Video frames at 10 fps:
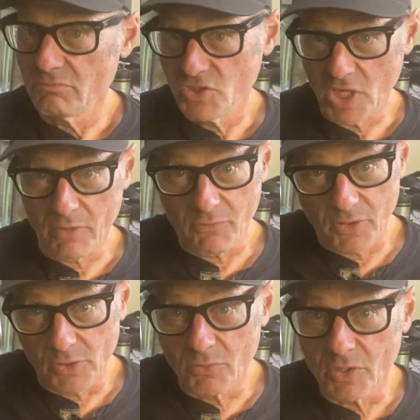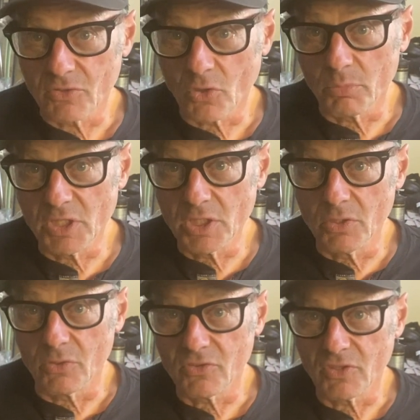Jeff, the luthier, told me to
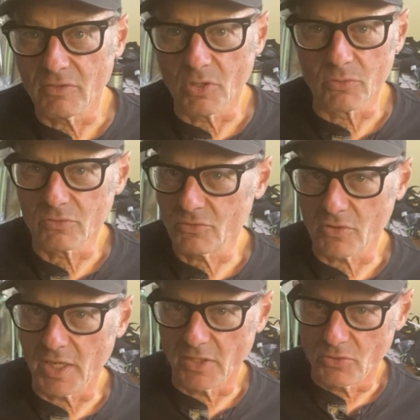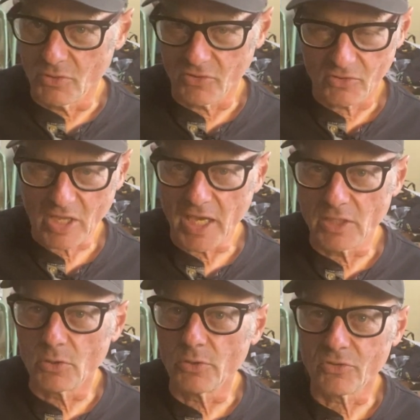use. He said, don't try and do this
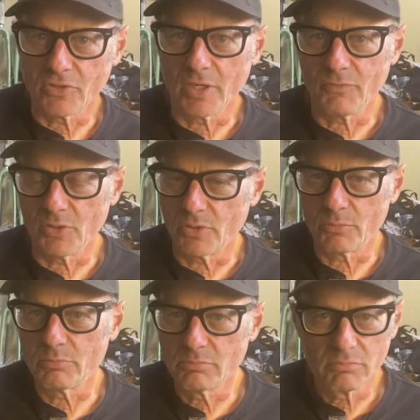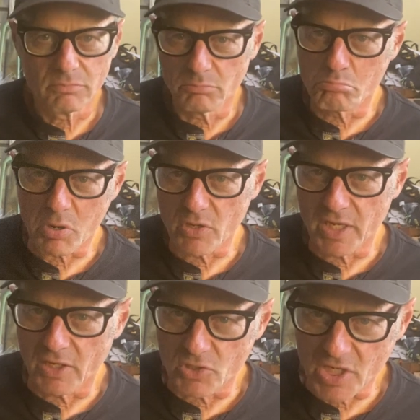hide glue stuff. You'll burn
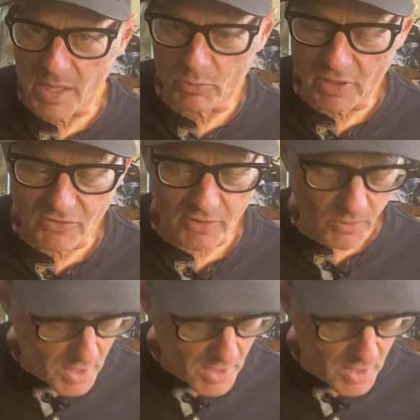down your shop with it. So